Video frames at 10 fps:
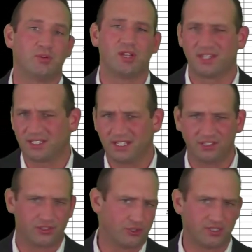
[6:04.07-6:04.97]
I think they
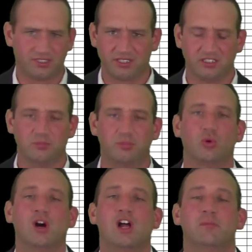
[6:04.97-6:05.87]
had 36 in the
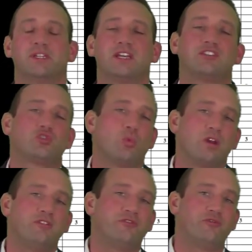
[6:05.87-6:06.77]
pool, but they had
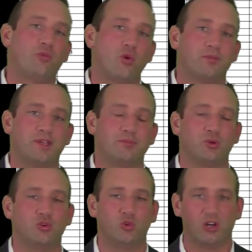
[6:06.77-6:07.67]
24 people
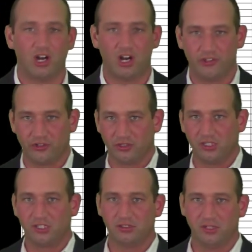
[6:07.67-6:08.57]
who were under the
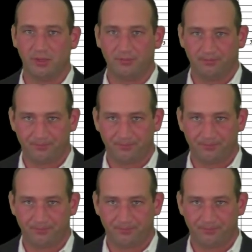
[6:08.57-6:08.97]
legal limit.